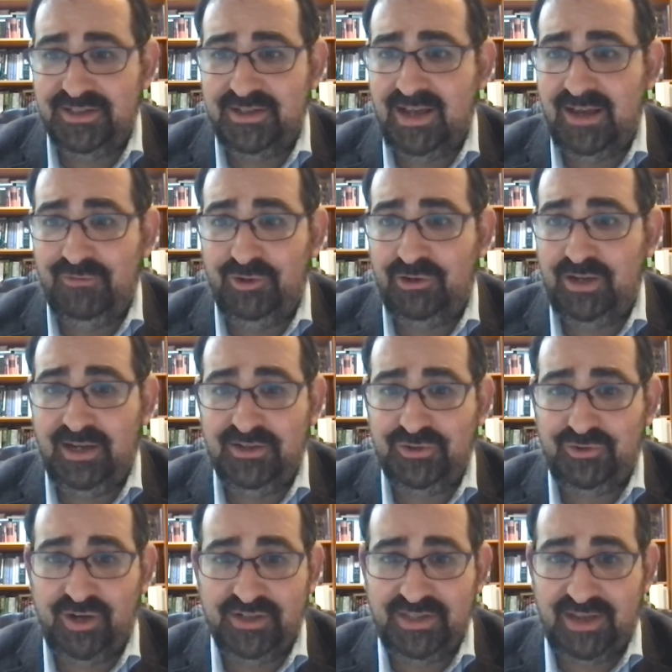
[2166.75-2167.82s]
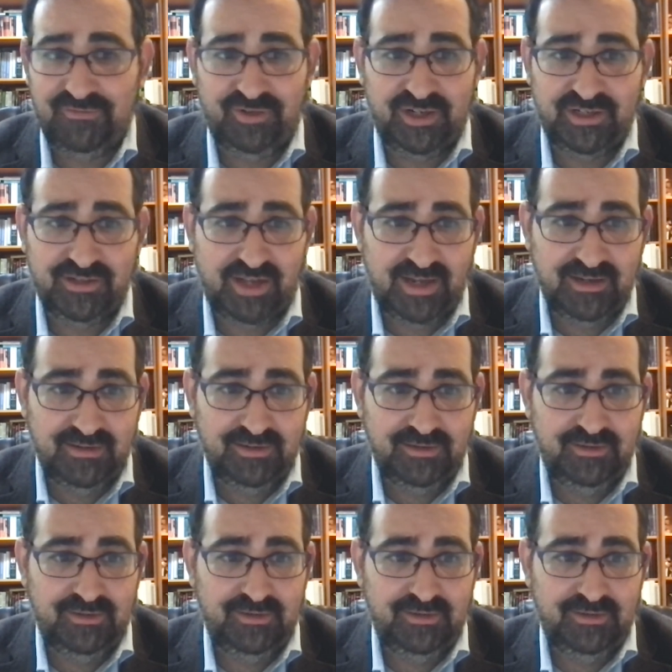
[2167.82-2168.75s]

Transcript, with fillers: doesn't ever get us across that finish line